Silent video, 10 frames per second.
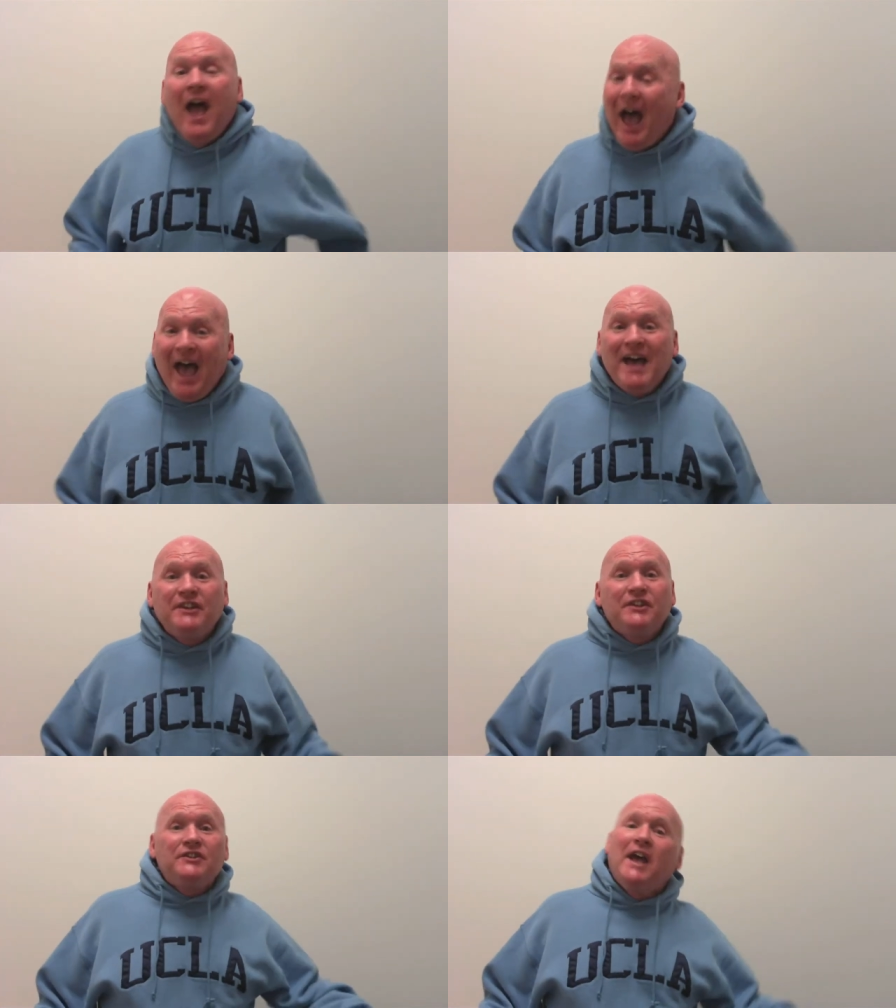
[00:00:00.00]
I
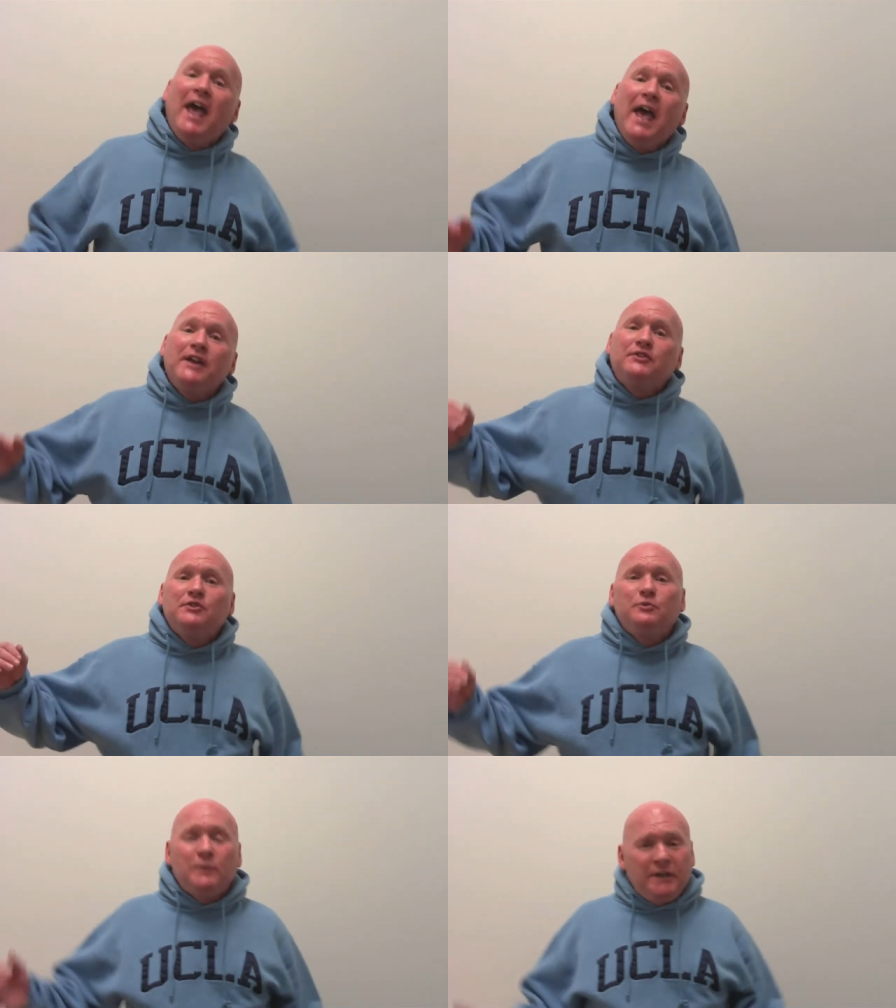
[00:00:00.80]
just had to
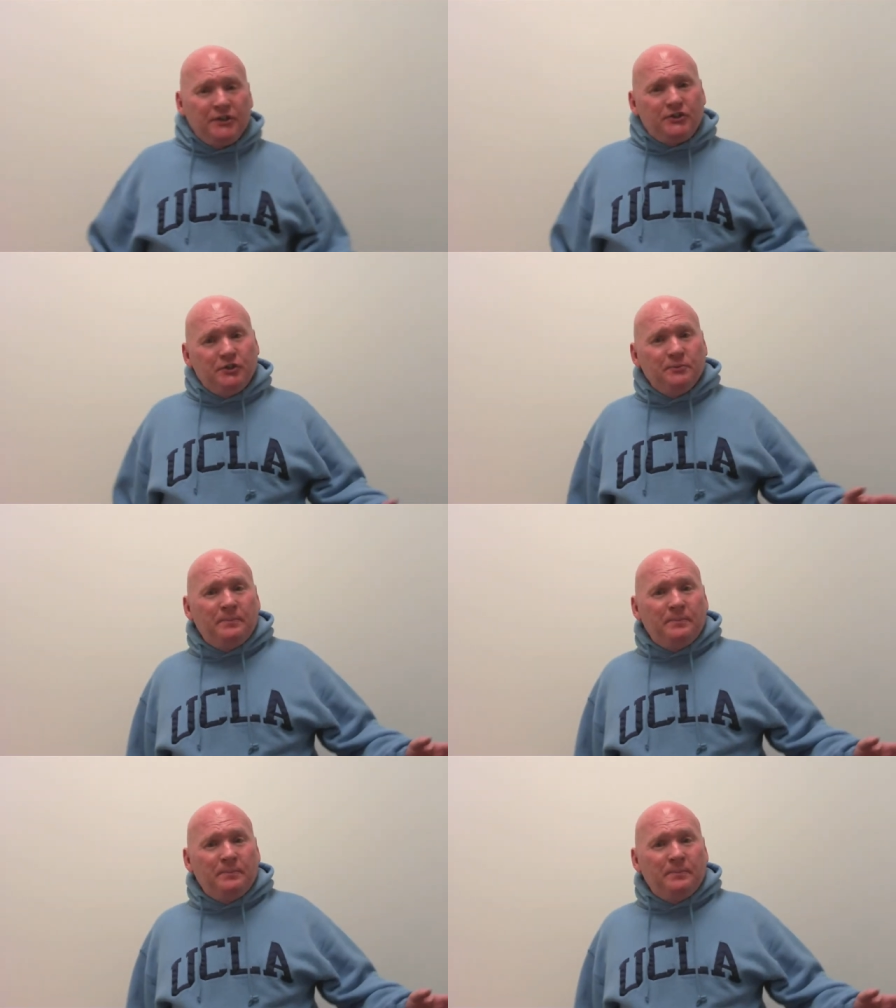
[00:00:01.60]
reach you,